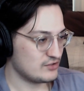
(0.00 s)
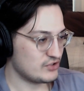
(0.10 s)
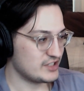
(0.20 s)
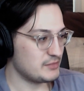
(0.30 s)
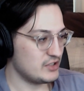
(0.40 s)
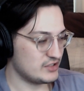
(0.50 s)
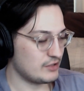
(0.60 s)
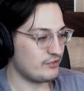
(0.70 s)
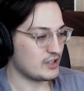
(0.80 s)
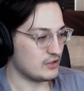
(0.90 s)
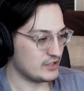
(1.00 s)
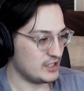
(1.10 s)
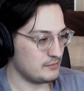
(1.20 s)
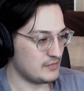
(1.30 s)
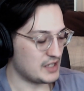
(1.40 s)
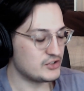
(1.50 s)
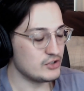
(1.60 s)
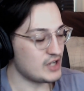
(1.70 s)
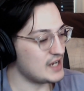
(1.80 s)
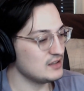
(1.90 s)
Transmuters are fickle, yep.
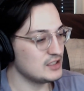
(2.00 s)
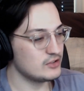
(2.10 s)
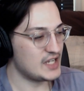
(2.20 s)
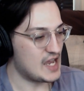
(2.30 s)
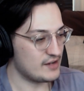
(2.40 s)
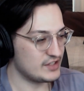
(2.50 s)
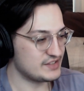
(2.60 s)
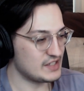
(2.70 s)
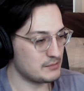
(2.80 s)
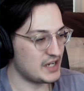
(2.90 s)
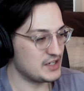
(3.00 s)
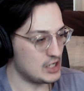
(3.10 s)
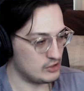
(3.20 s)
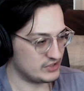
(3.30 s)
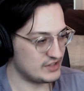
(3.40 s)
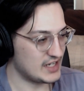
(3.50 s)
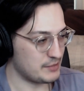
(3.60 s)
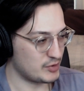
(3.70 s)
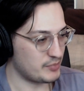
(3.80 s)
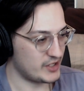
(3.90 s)
Dude, I literally have this in my notes that I
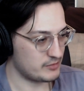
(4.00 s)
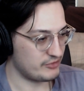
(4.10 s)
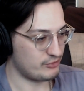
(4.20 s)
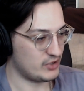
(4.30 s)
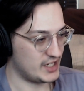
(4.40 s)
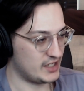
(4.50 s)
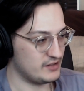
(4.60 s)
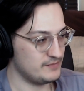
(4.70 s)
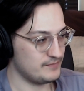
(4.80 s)
prepared beforehand.